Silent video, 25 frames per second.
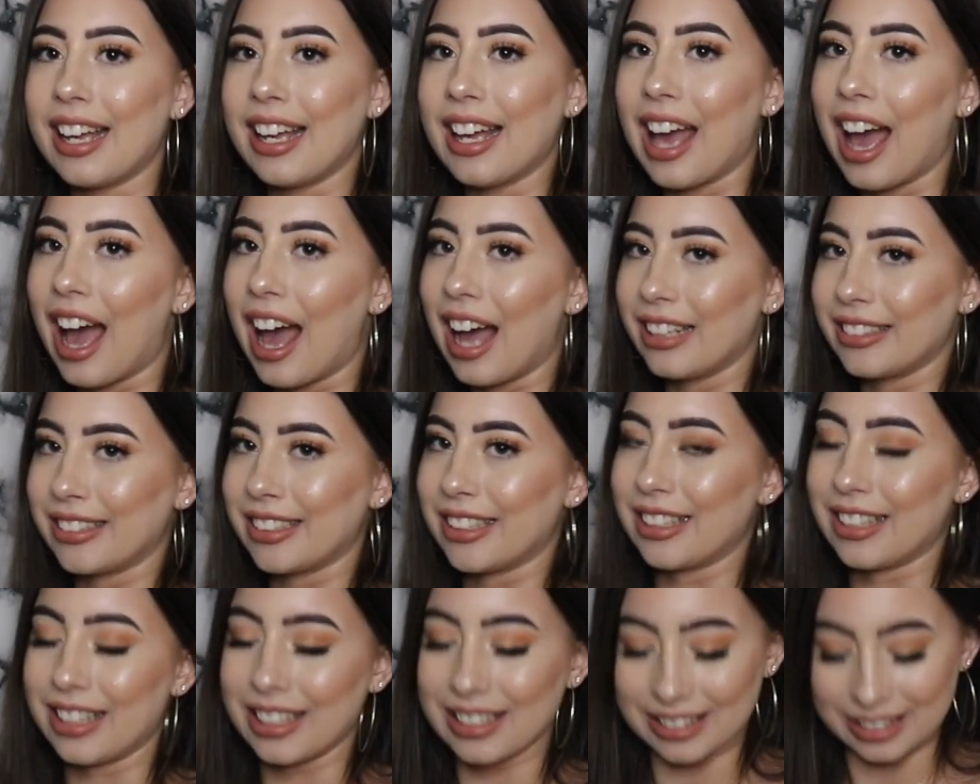It has
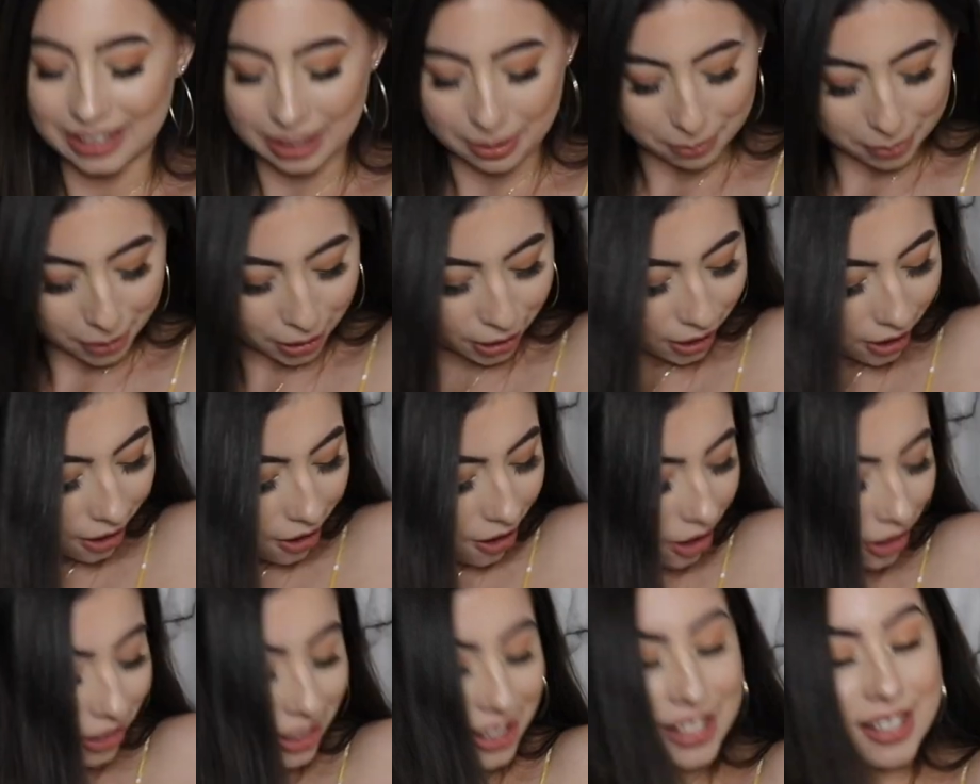the zipper
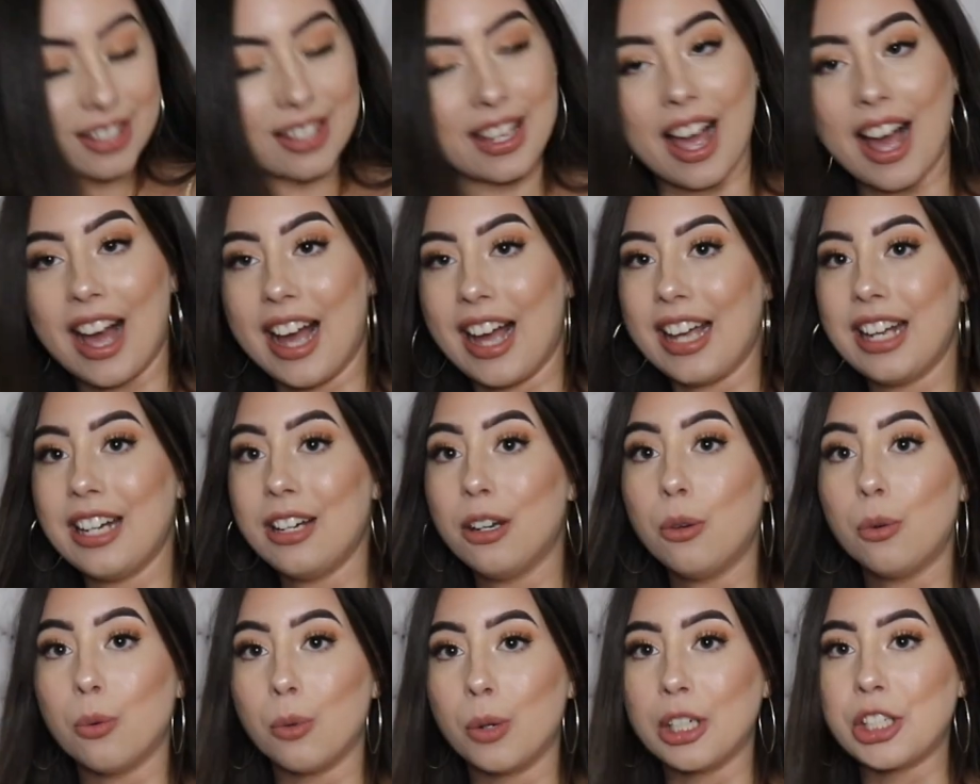on the
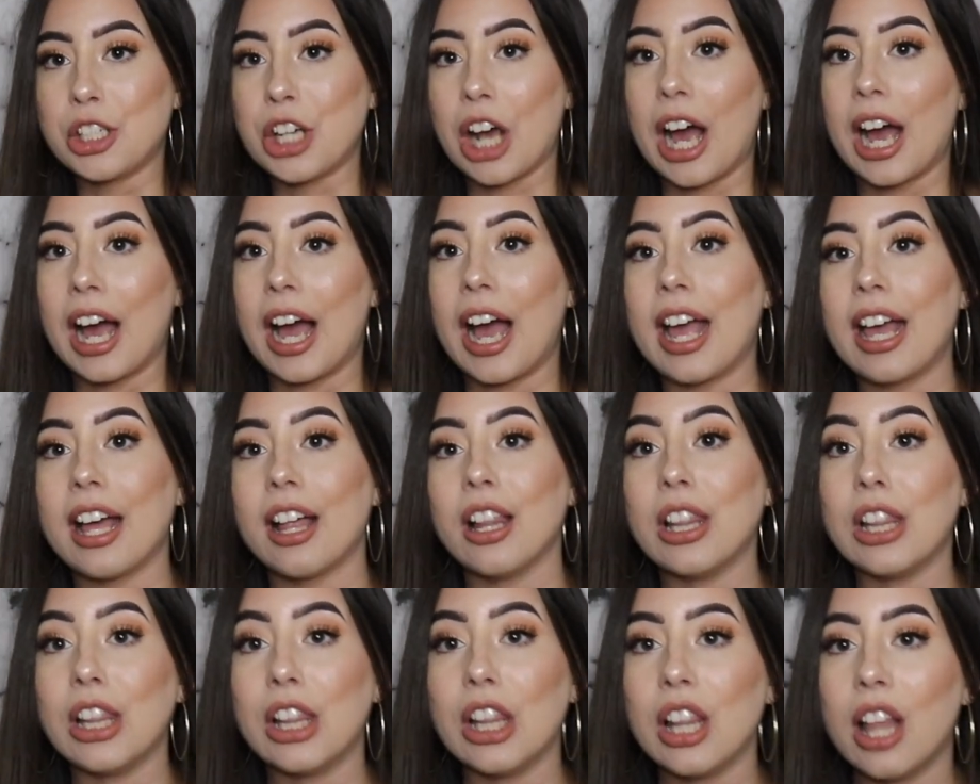side, which I
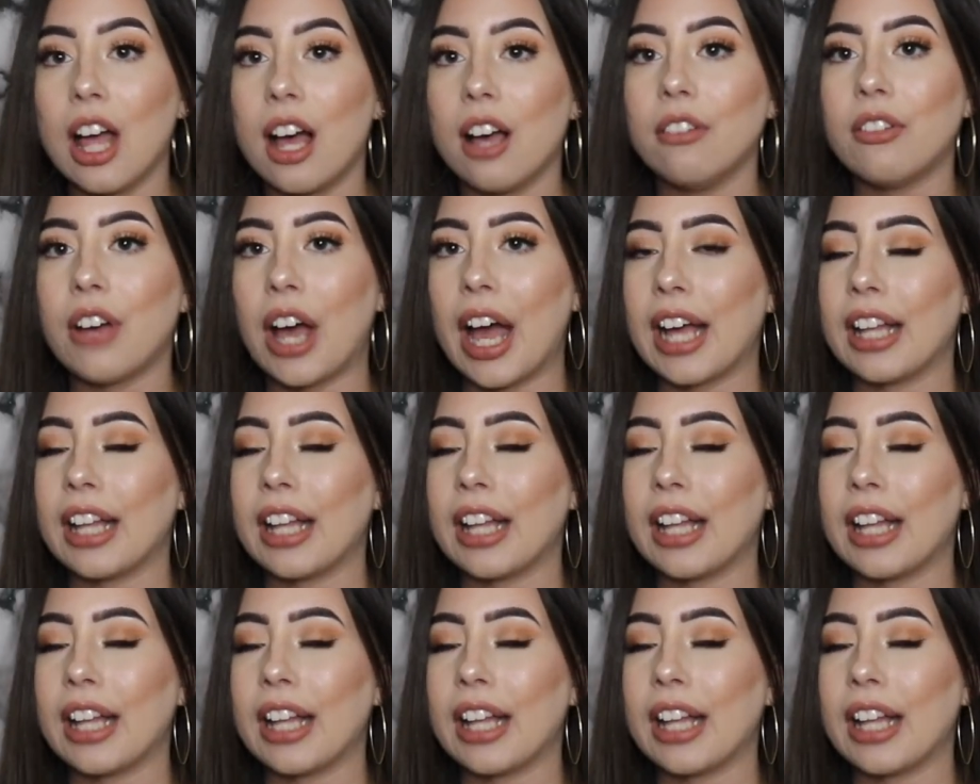love.